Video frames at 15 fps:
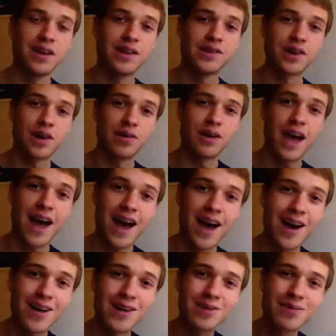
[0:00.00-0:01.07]
So
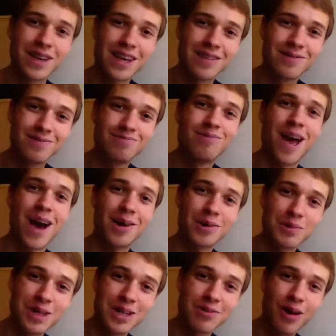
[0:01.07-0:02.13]
how do
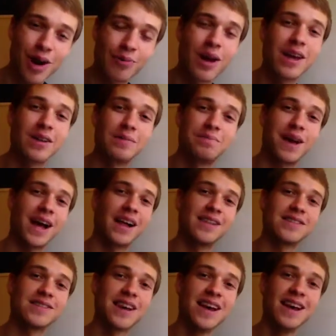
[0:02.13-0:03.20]
we do our weight and
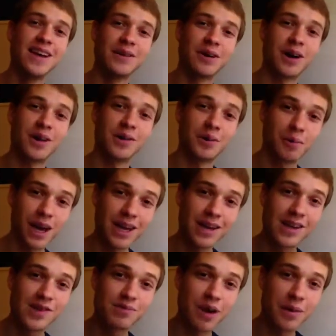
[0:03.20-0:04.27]
balance? Well, the weight
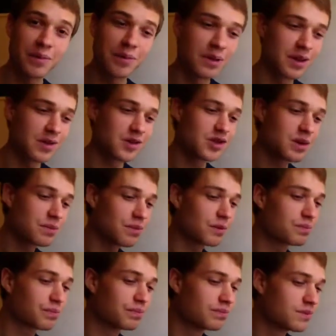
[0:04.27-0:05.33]
is probably the
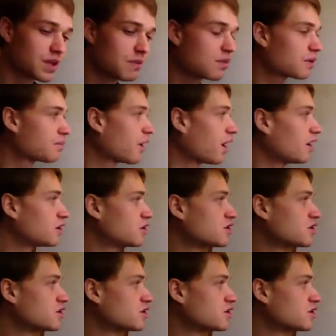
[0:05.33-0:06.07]
simpler part.